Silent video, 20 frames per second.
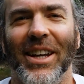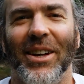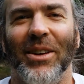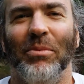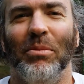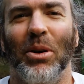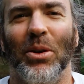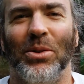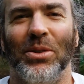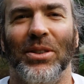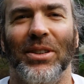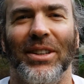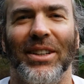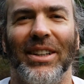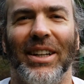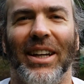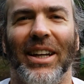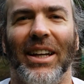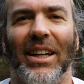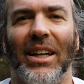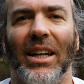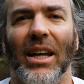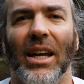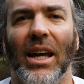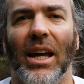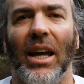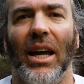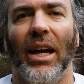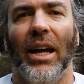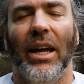most of the day
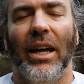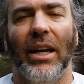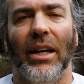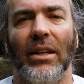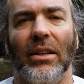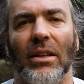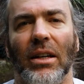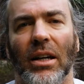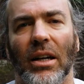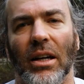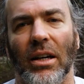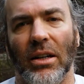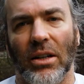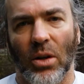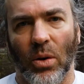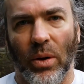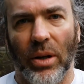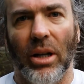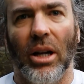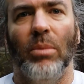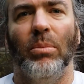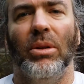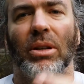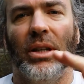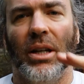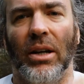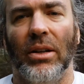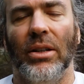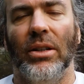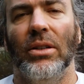and going up and
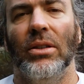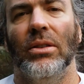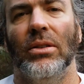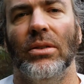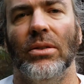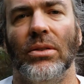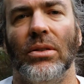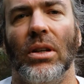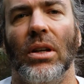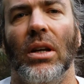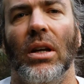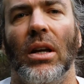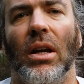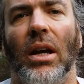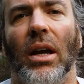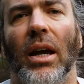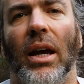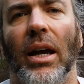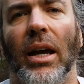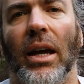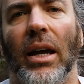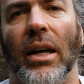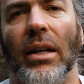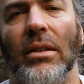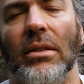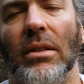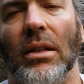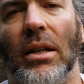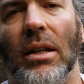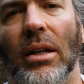down hills,
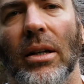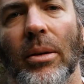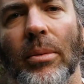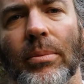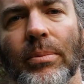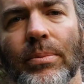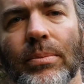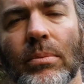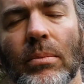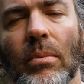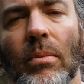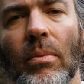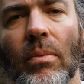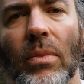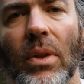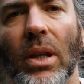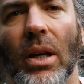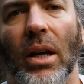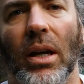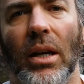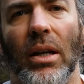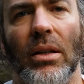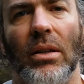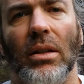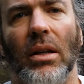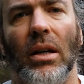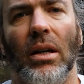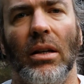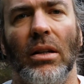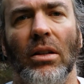and
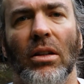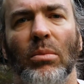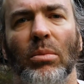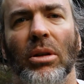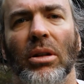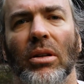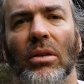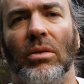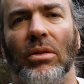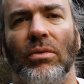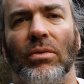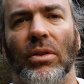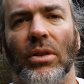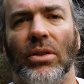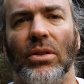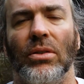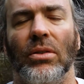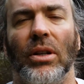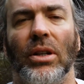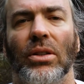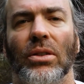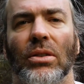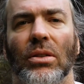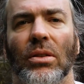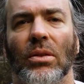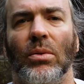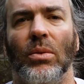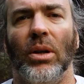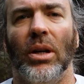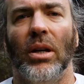a little bit of a frustration
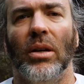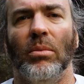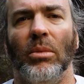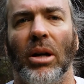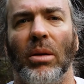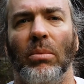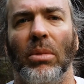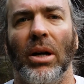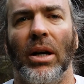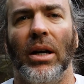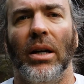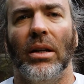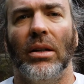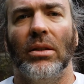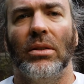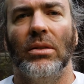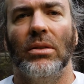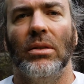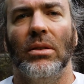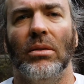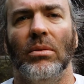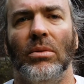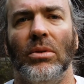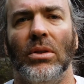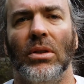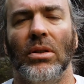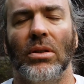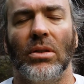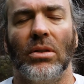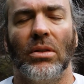around my bike,
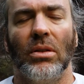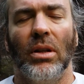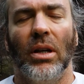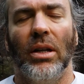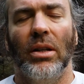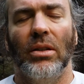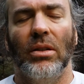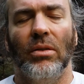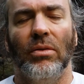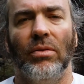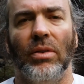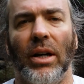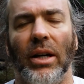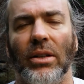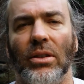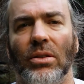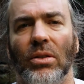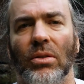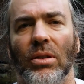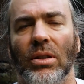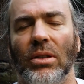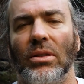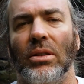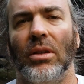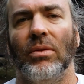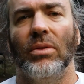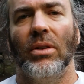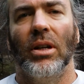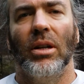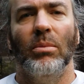just as the fine-tuning
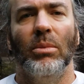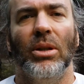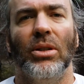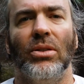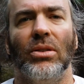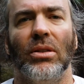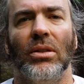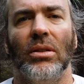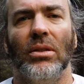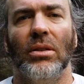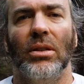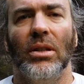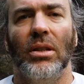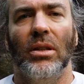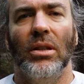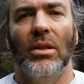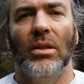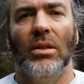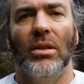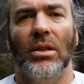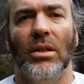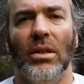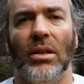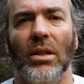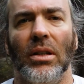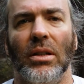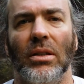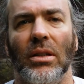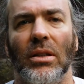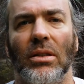stuff that I mentioned.
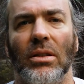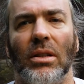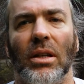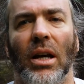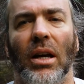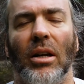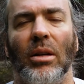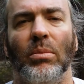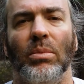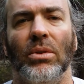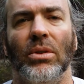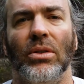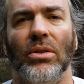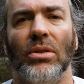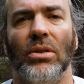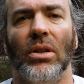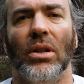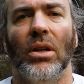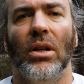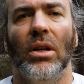The disc calipers,